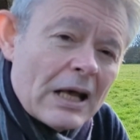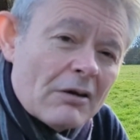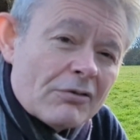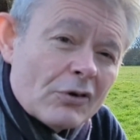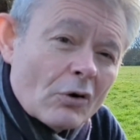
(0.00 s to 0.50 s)

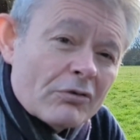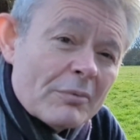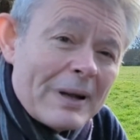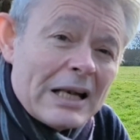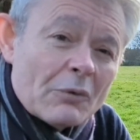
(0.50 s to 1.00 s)
If you're
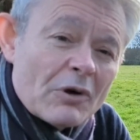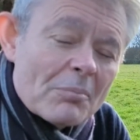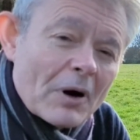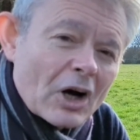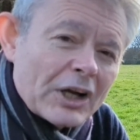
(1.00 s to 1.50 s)
familiar with
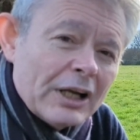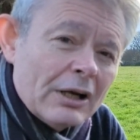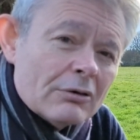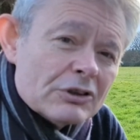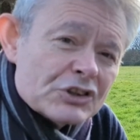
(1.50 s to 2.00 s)
my
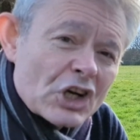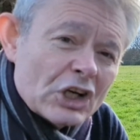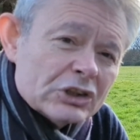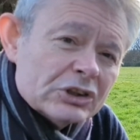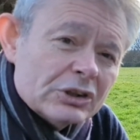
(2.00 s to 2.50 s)

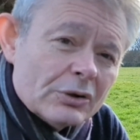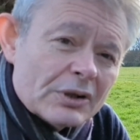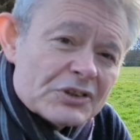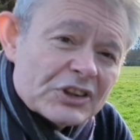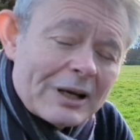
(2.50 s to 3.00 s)
research, you
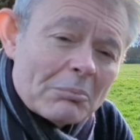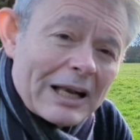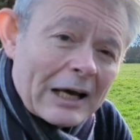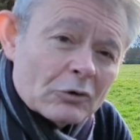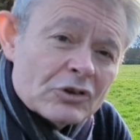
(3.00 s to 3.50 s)
can skip
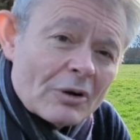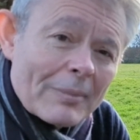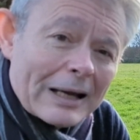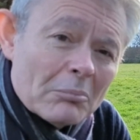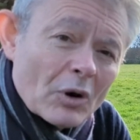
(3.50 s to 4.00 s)
now to the
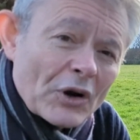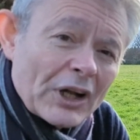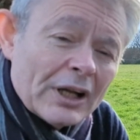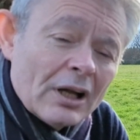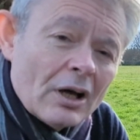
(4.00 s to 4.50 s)
main
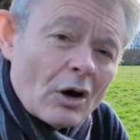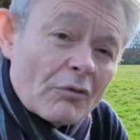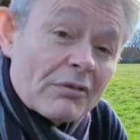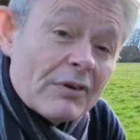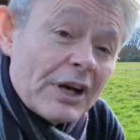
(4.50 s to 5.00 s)
body
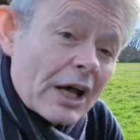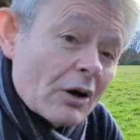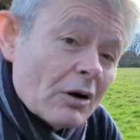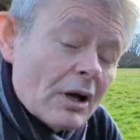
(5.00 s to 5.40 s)
of the video.